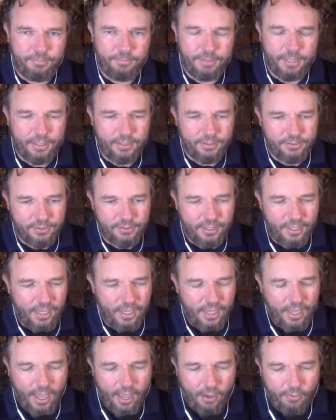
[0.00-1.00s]
Because
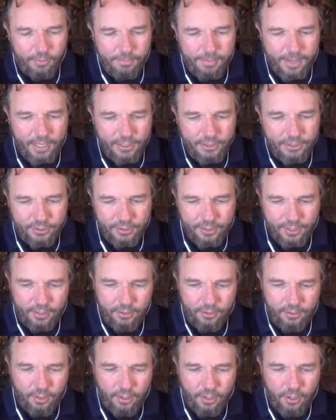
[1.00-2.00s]
I would imagine
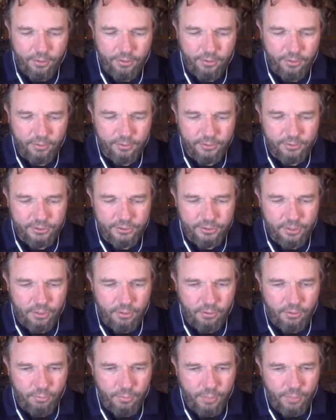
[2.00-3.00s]
that there's
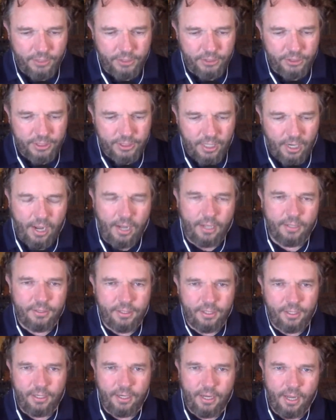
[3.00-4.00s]
so much
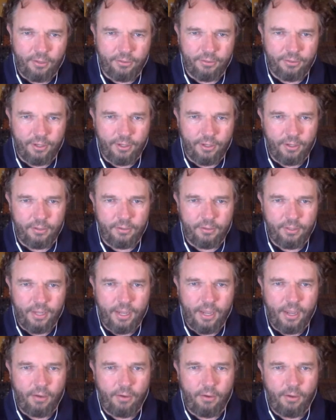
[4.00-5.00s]
content out there
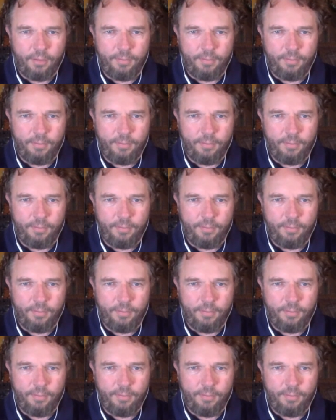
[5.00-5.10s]
now.